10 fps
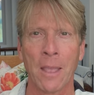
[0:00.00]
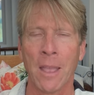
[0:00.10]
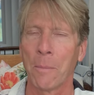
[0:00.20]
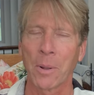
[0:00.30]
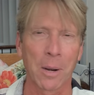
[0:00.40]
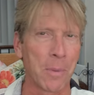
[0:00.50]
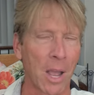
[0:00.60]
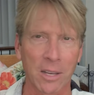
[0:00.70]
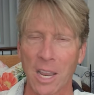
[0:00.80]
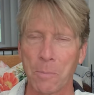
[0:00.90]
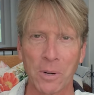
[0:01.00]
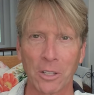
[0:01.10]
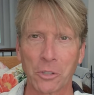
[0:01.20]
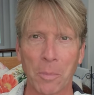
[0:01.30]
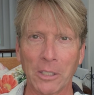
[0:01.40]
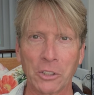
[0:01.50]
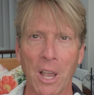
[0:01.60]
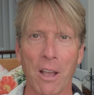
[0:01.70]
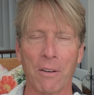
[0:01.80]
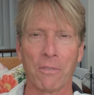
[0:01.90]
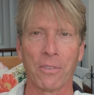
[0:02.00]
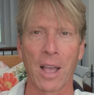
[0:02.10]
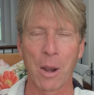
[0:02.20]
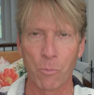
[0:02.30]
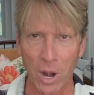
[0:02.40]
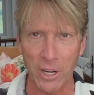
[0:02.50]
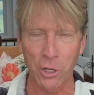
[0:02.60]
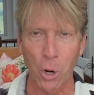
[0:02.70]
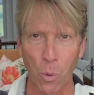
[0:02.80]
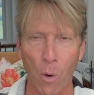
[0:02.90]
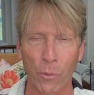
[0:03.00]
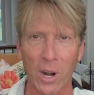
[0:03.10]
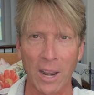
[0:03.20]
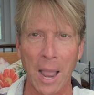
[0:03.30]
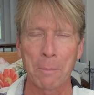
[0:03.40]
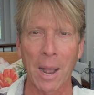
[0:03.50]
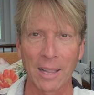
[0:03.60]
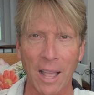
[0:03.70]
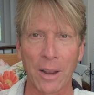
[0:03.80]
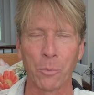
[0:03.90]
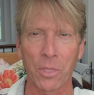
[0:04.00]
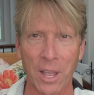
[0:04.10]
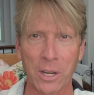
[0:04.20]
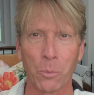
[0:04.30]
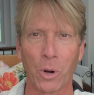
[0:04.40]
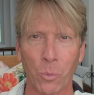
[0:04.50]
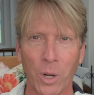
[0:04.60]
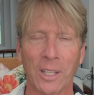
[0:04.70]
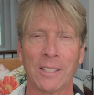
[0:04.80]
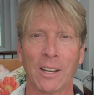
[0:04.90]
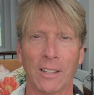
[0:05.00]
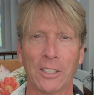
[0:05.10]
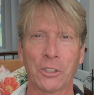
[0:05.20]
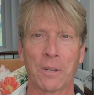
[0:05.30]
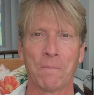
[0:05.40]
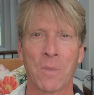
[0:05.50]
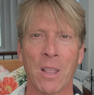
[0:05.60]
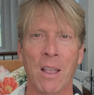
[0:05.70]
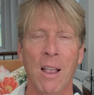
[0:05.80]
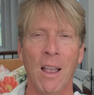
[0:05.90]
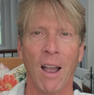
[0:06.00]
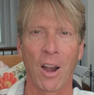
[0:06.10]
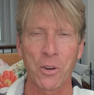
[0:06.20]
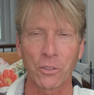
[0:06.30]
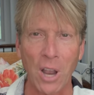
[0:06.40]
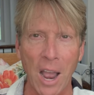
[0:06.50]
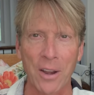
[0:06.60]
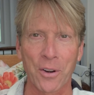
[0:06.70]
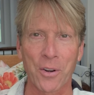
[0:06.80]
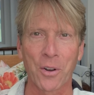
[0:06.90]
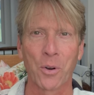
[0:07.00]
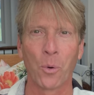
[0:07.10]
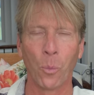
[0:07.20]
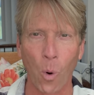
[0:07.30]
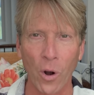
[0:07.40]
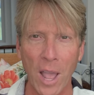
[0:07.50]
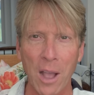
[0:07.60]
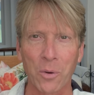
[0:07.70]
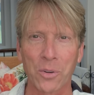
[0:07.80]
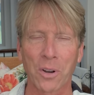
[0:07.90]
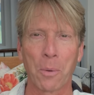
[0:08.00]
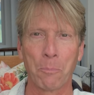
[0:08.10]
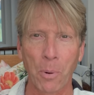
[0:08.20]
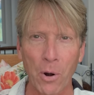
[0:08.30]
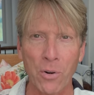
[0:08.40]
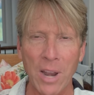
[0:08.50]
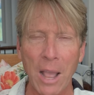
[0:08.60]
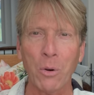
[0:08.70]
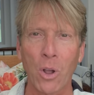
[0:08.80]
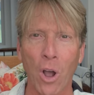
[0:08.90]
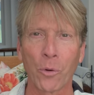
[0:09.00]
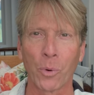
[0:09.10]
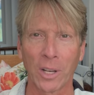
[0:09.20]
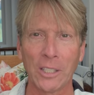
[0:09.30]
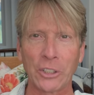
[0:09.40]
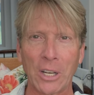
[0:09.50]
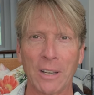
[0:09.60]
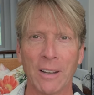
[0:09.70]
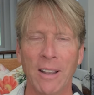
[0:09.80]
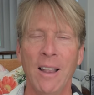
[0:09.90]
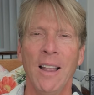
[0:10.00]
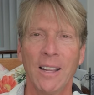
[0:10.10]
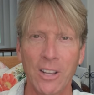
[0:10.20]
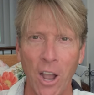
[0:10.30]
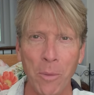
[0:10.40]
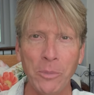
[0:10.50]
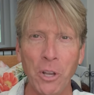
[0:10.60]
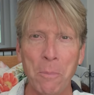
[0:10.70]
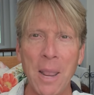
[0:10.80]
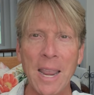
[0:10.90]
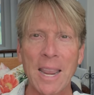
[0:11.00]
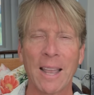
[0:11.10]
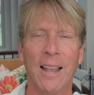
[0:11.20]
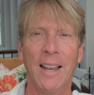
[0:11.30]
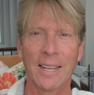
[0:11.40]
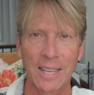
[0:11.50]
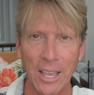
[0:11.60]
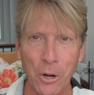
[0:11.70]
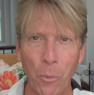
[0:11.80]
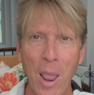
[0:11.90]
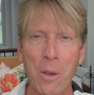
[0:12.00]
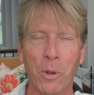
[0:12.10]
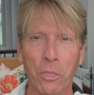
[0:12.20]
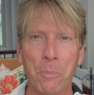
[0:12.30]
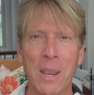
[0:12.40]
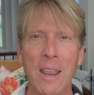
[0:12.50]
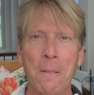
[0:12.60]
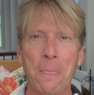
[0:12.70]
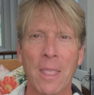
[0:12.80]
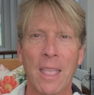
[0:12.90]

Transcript: But I'm not keeping it to myself. I'm ready to go over it line by line with anyone willing to listen. Are you tired? worn out, burned out on religion. Come to me, get away with me,